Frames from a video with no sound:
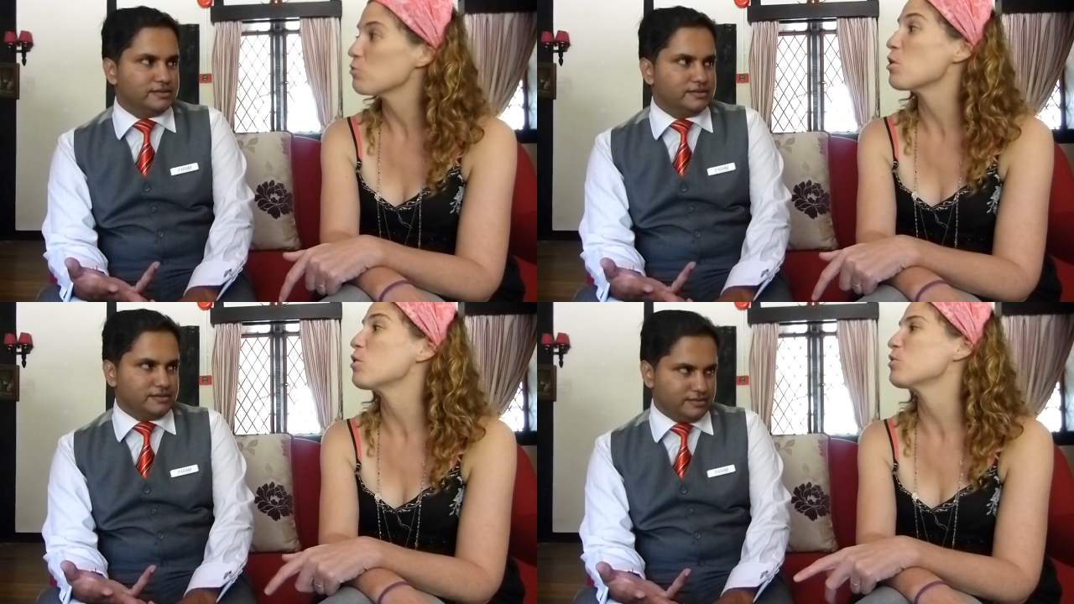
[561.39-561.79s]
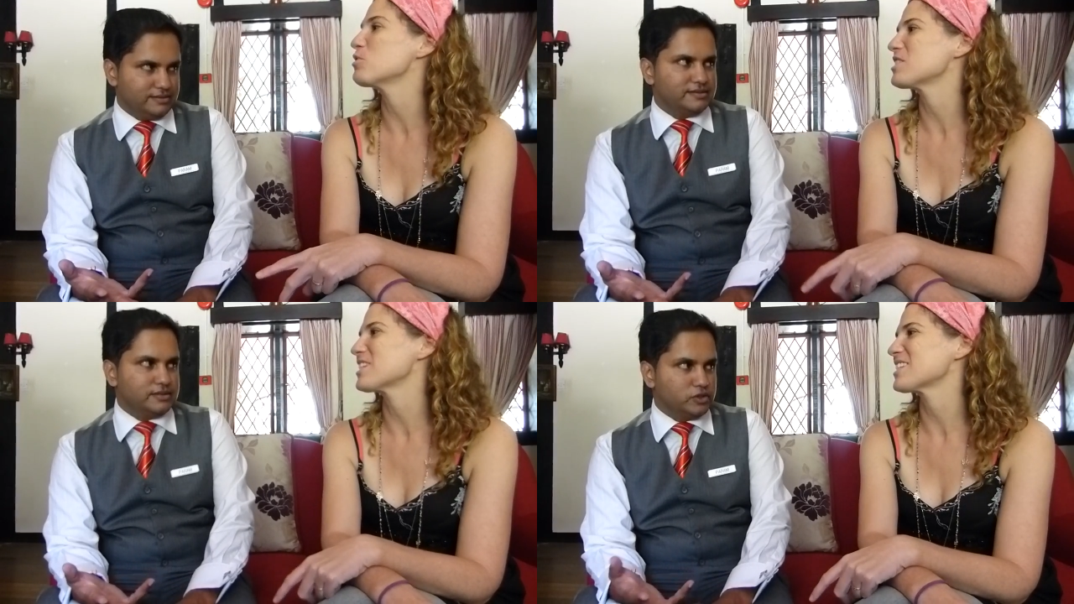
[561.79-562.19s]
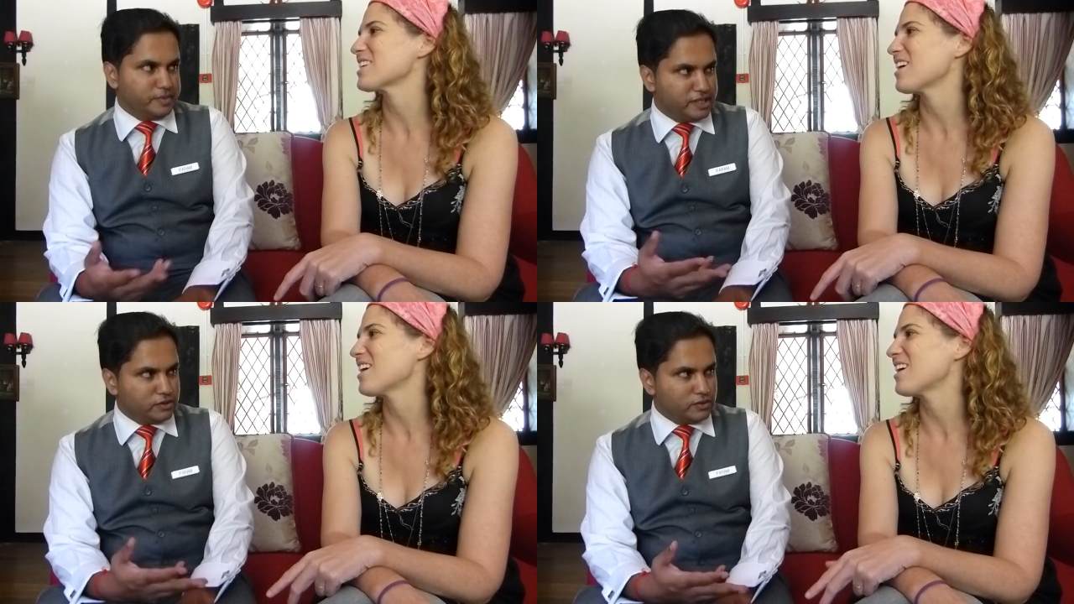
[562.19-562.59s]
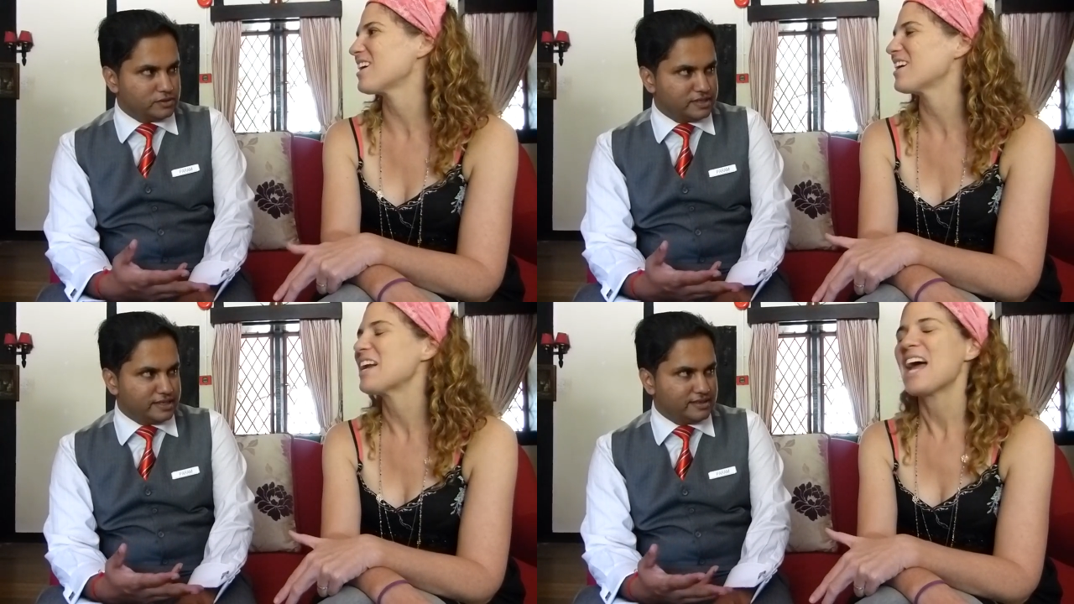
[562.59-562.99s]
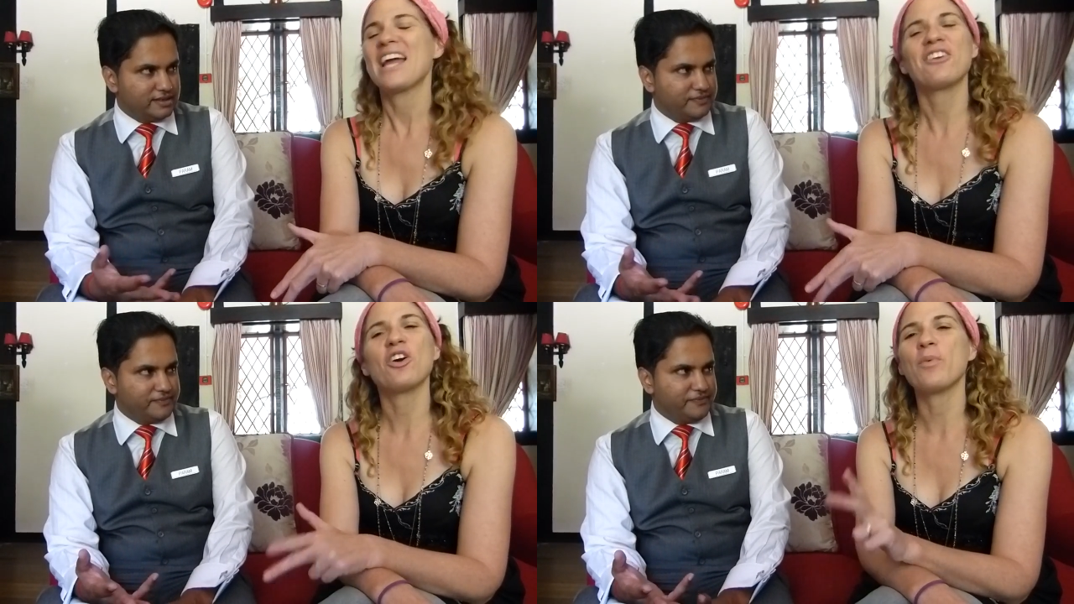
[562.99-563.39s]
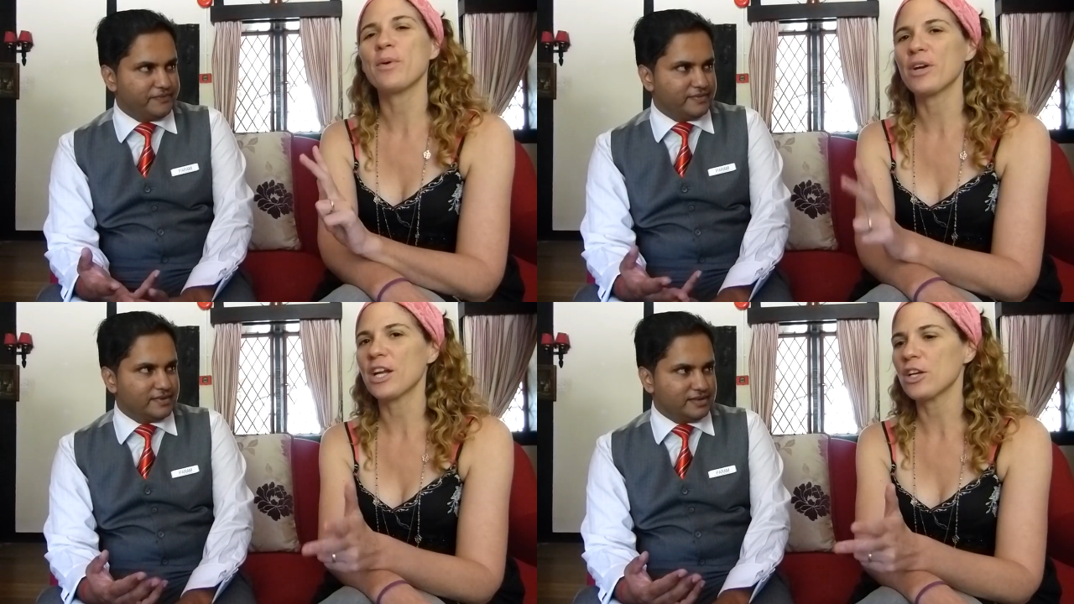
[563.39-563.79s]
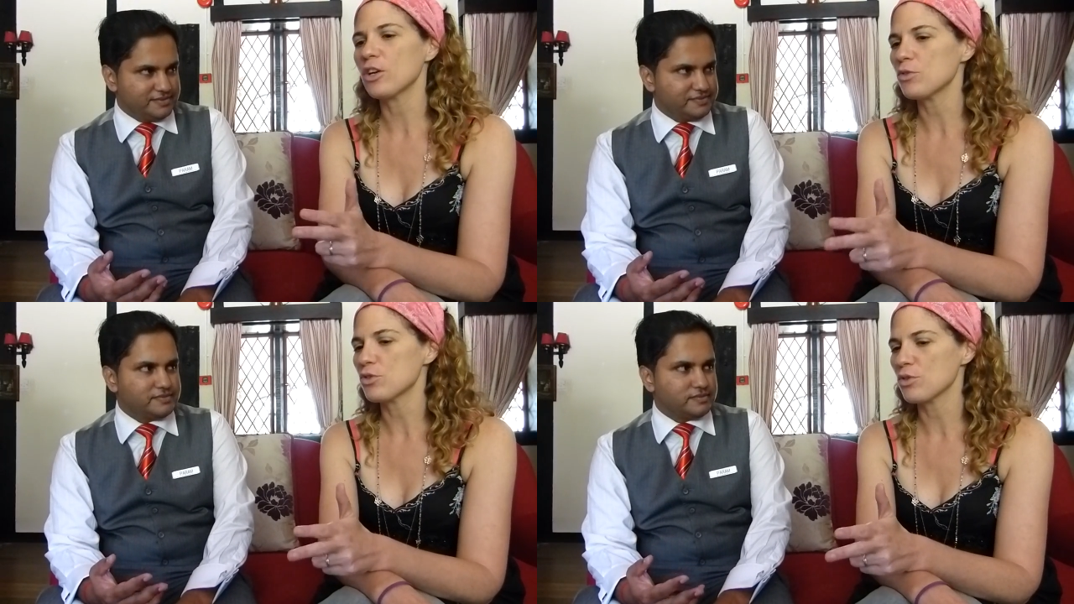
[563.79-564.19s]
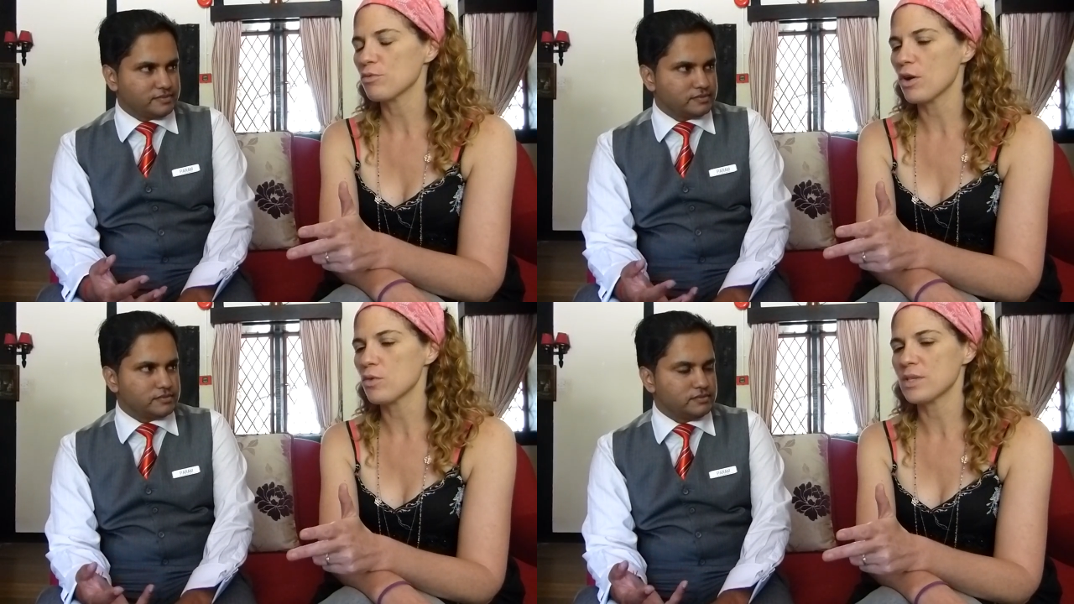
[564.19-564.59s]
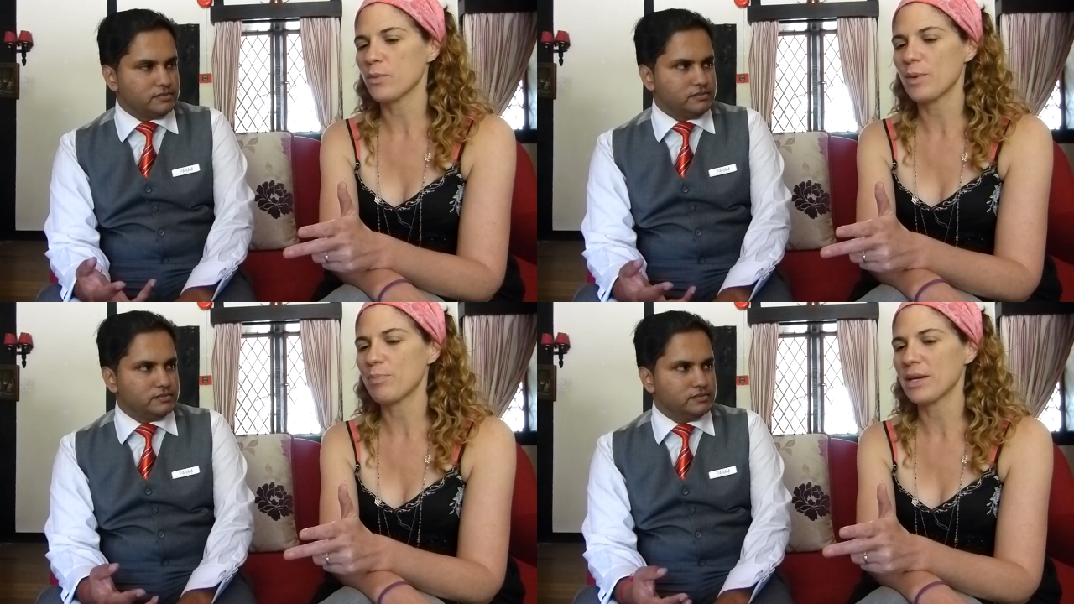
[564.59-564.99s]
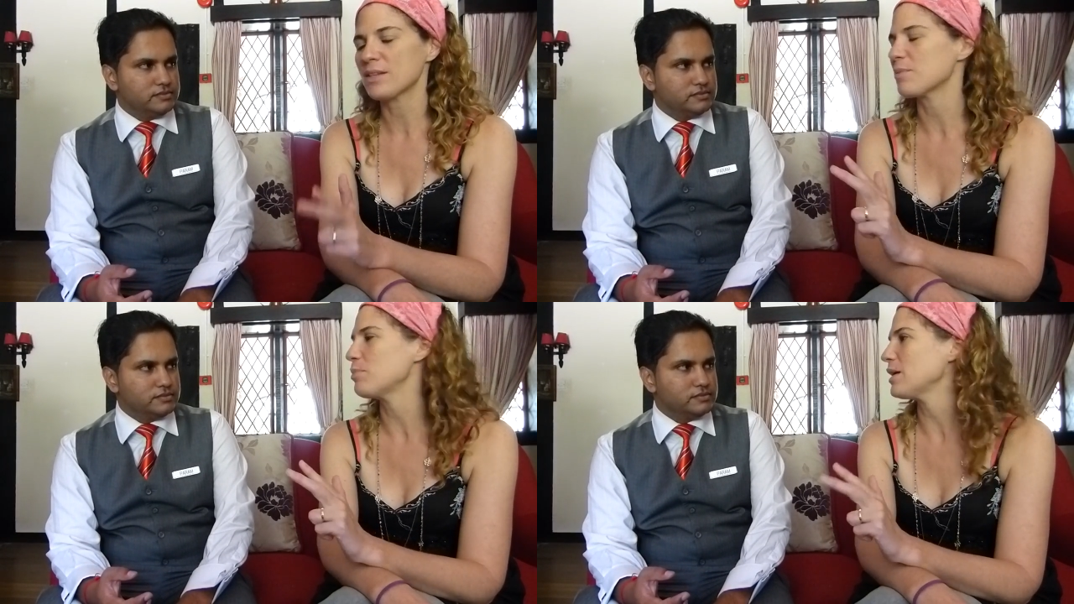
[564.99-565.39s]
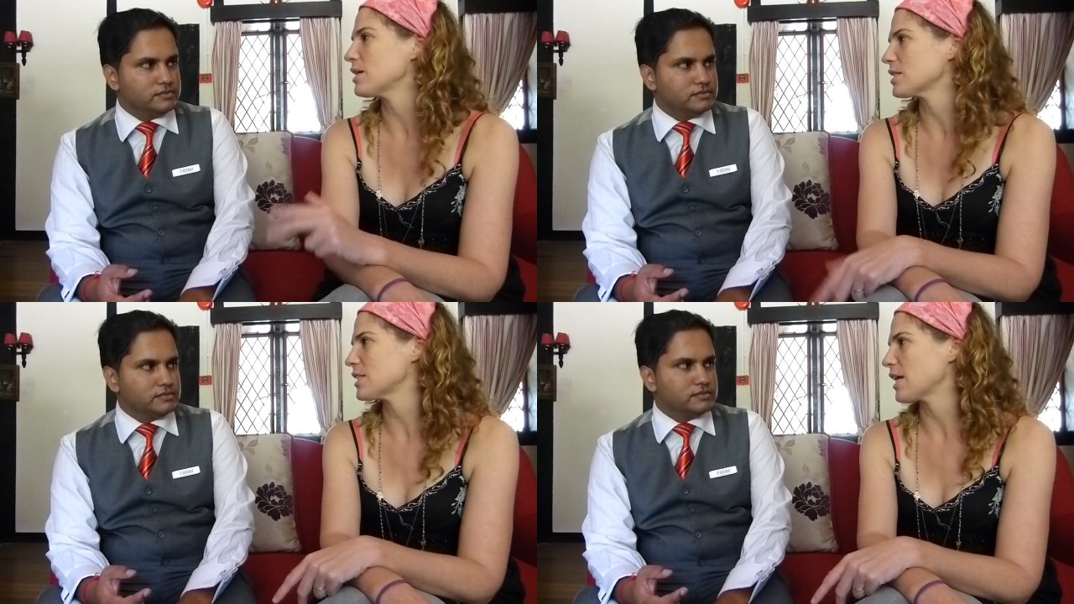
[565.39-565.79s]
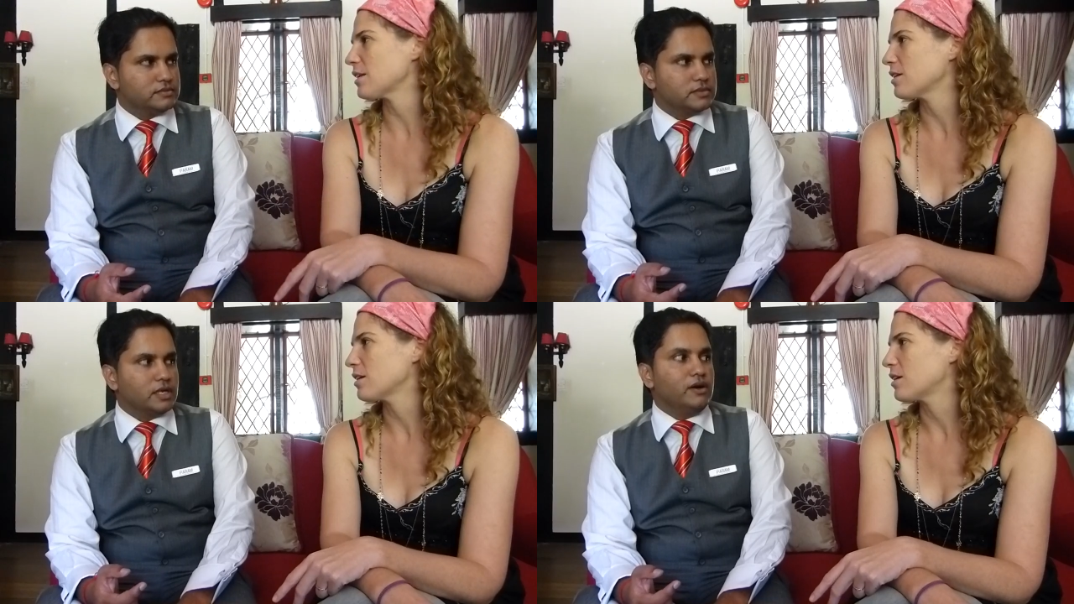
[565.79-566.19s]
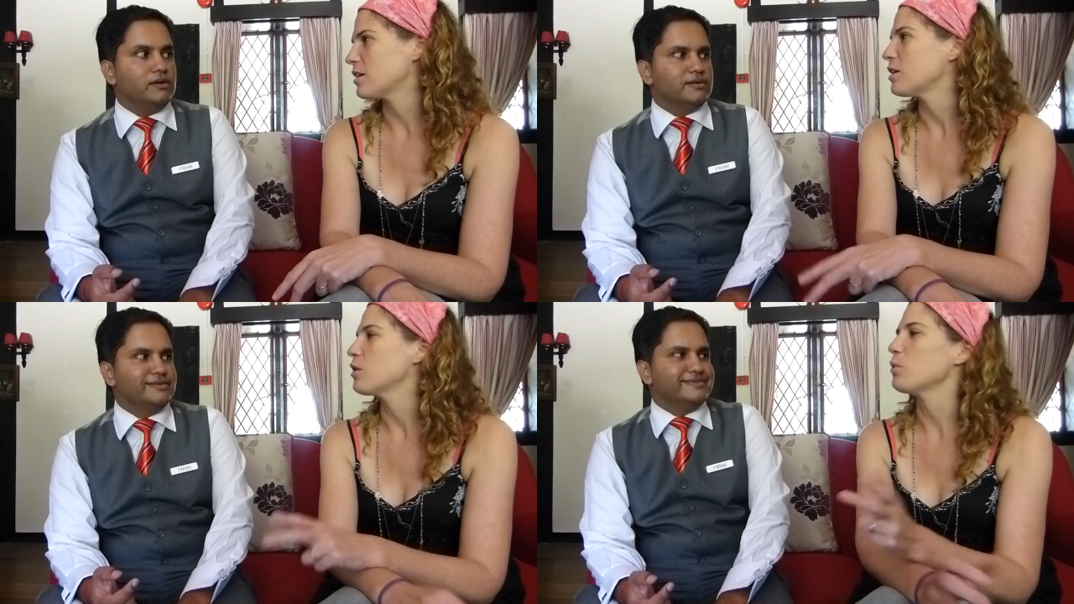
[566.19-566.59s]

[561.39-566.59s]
Speaker 1: Roses. You've been to Rose Center? Uh, you know, we were going to go to the Rose and we picked the bee instead. Oh.